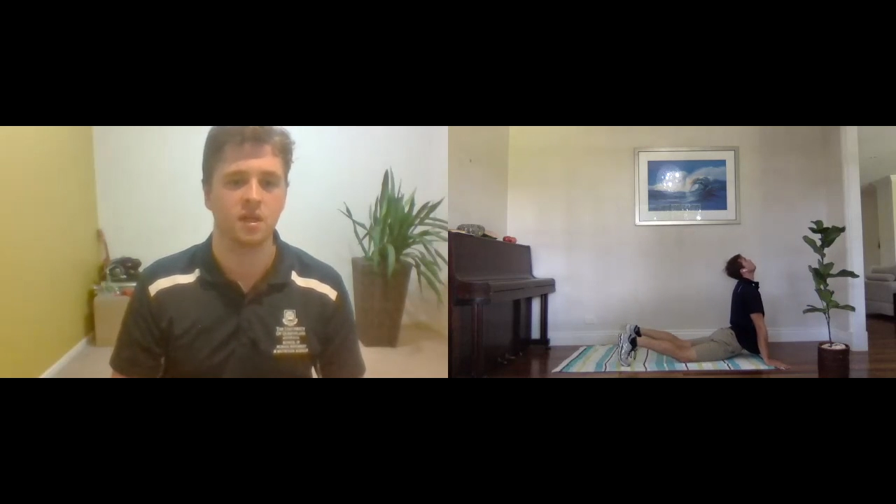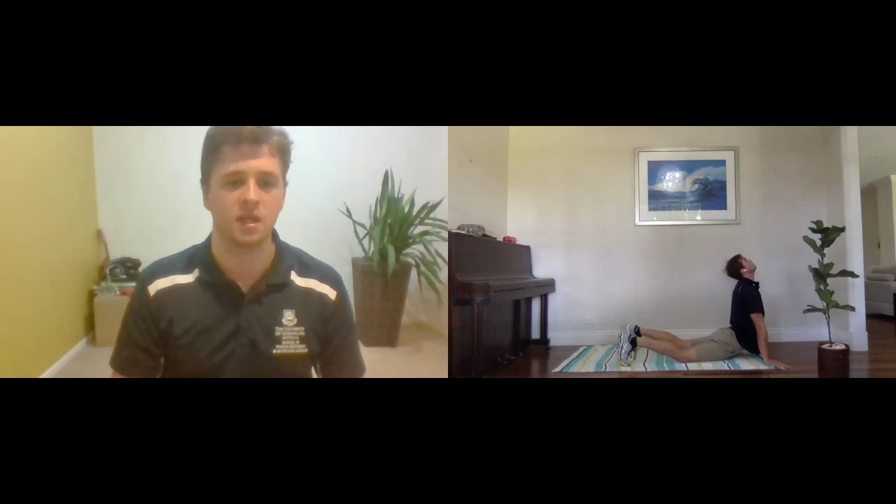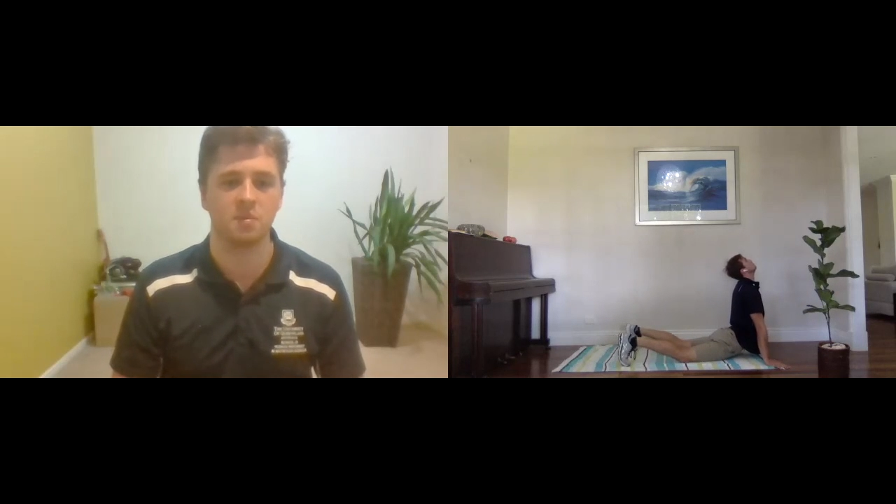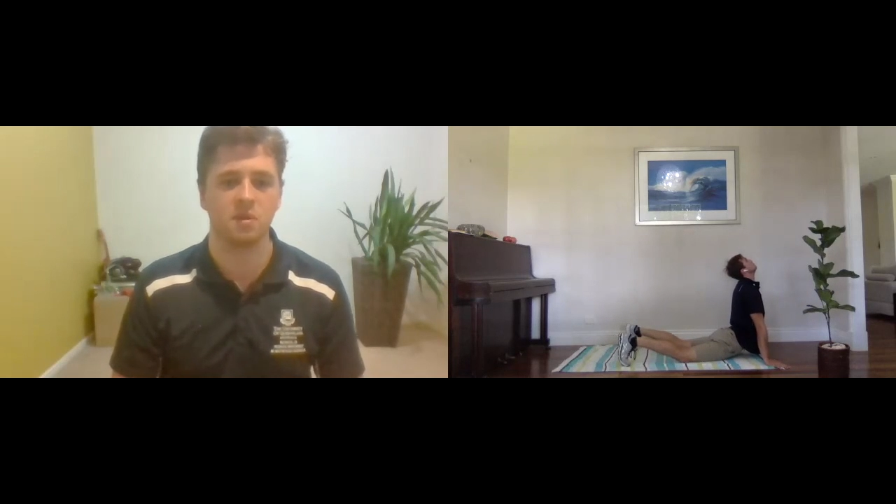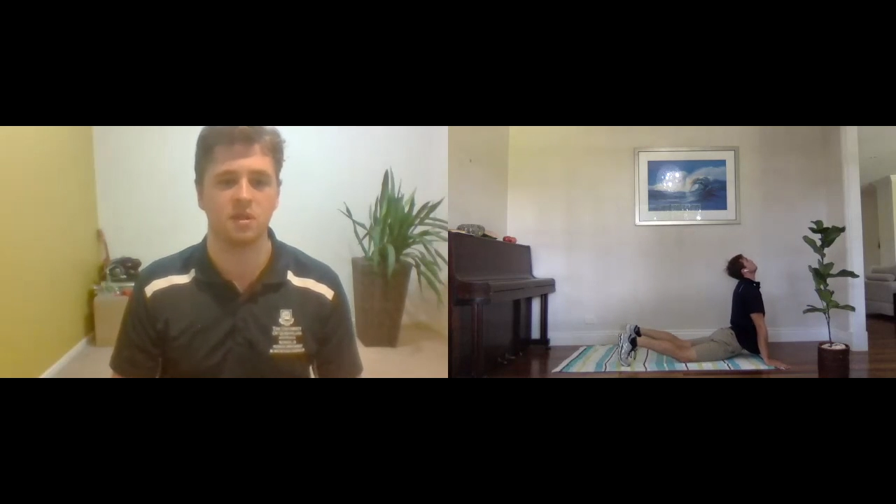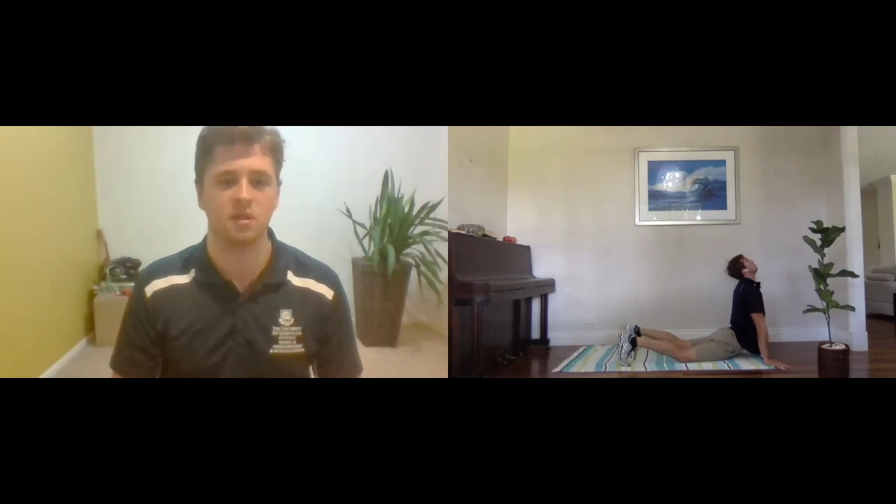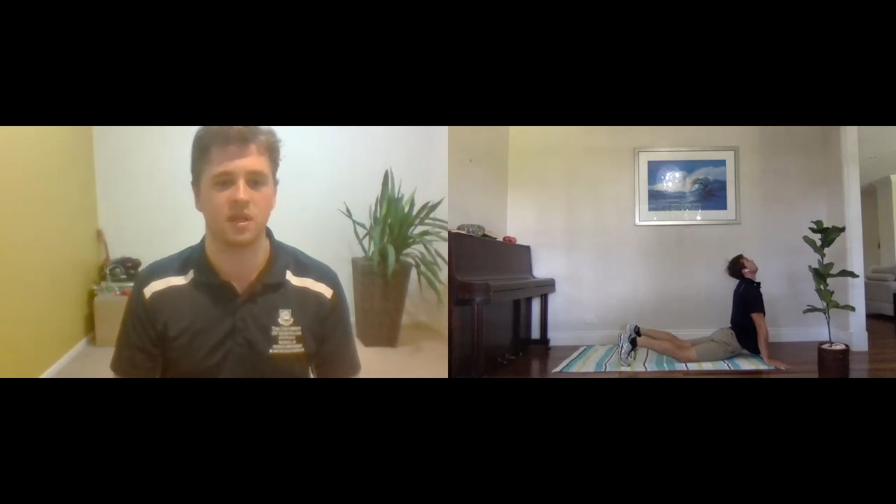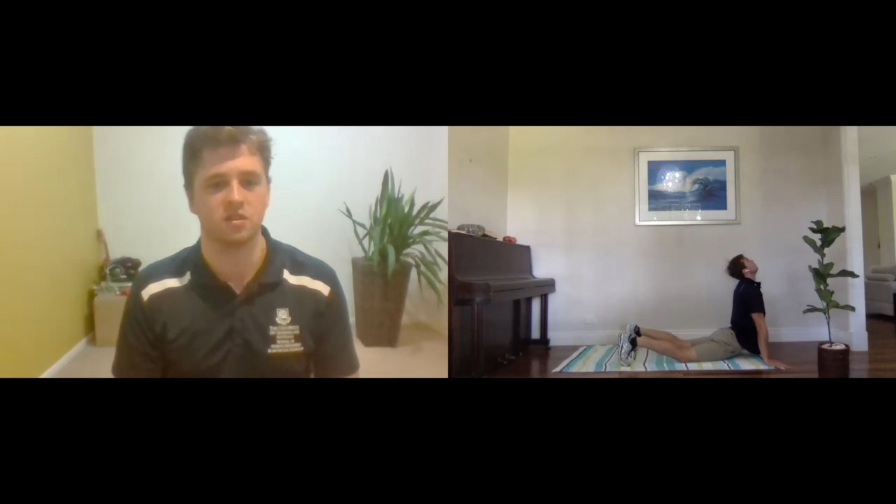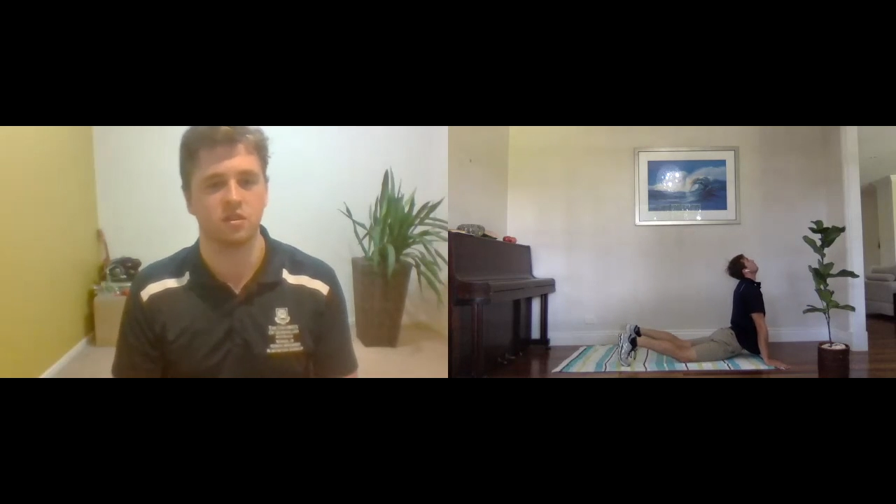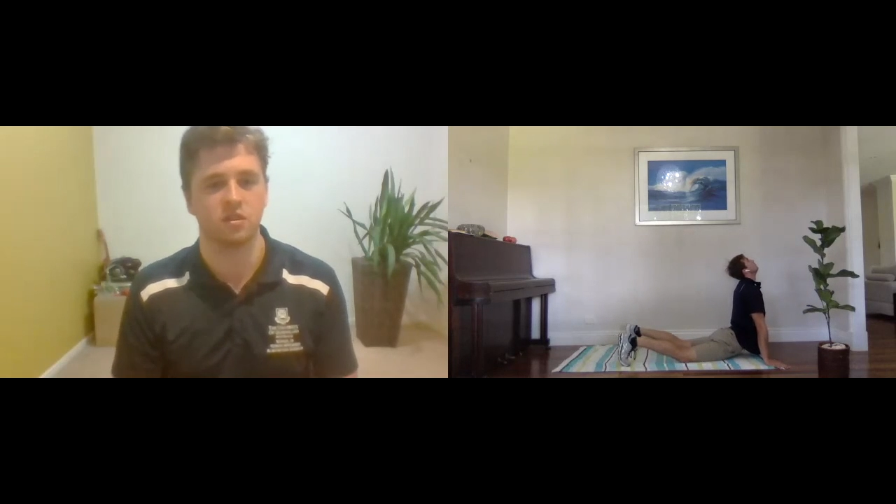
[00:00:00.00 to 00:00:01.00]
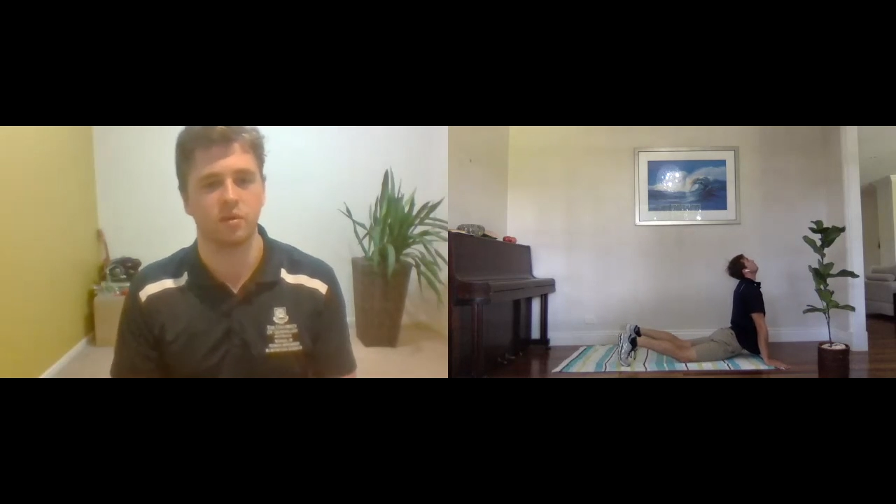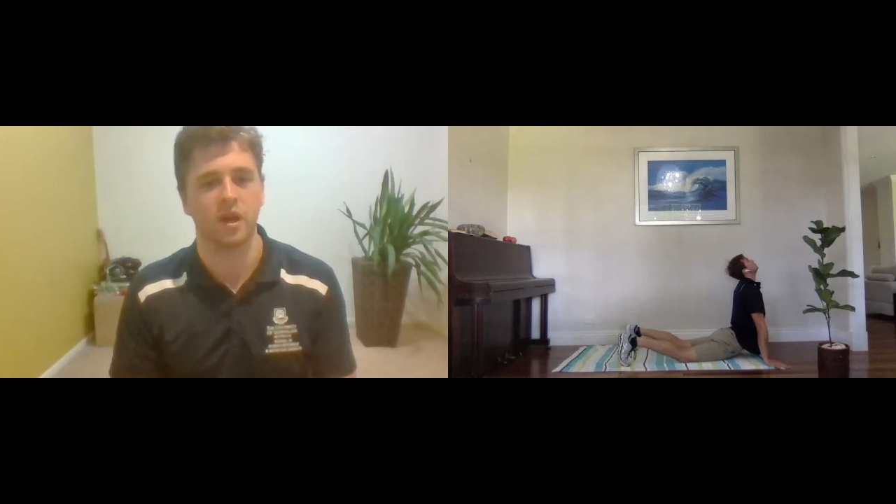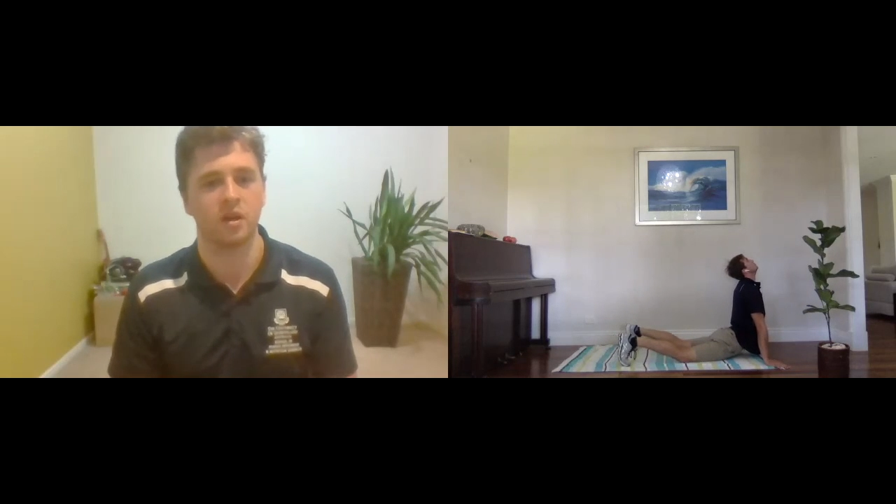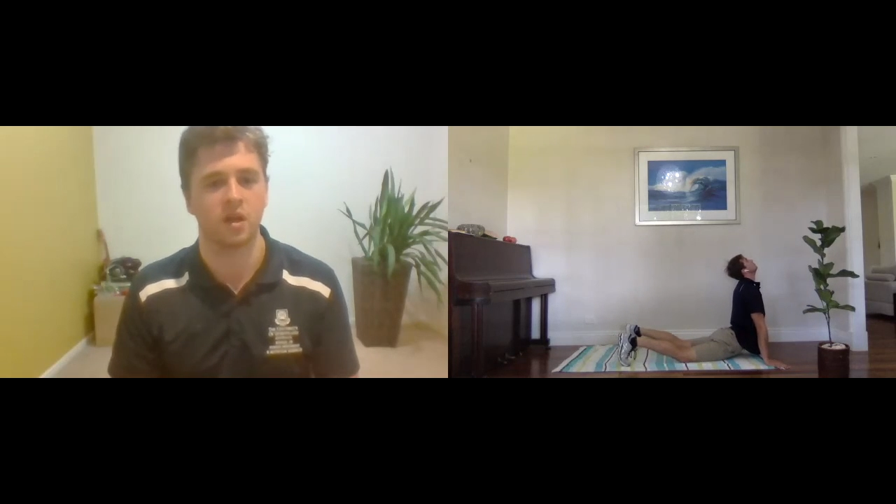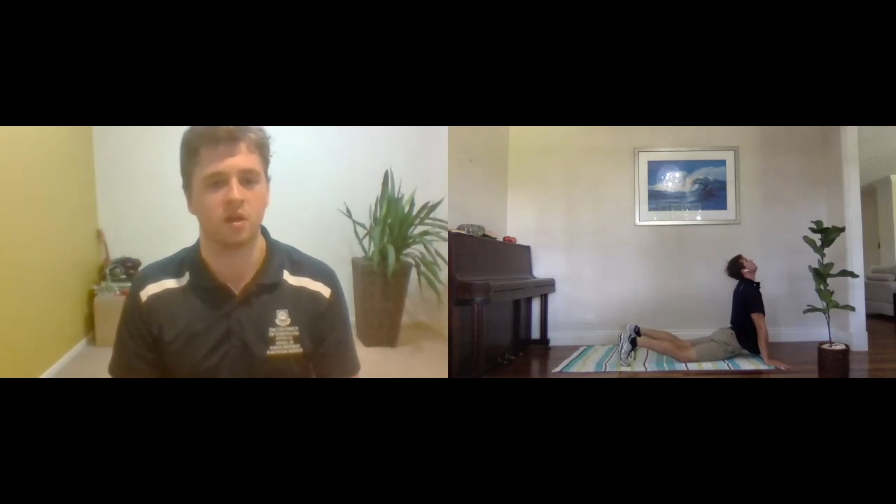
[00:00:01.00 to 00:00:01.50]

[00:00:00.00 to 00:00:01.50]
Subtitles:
keeping your legs on the ground